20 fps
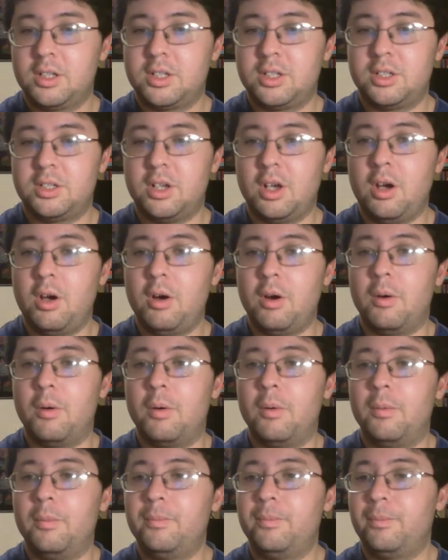
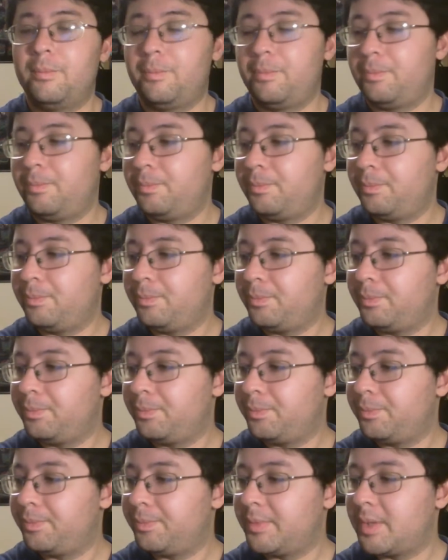So,
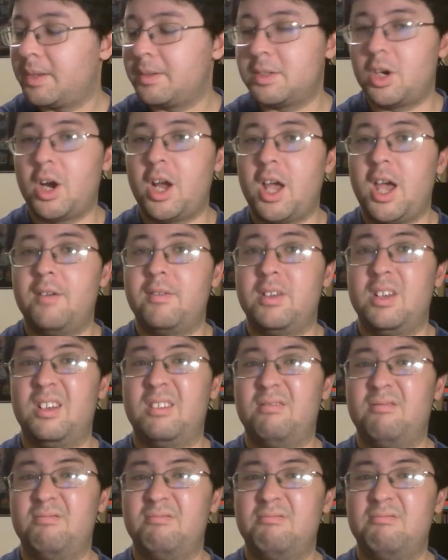sorry I
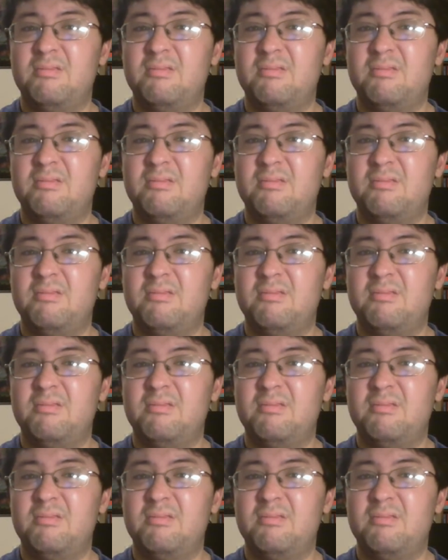haven't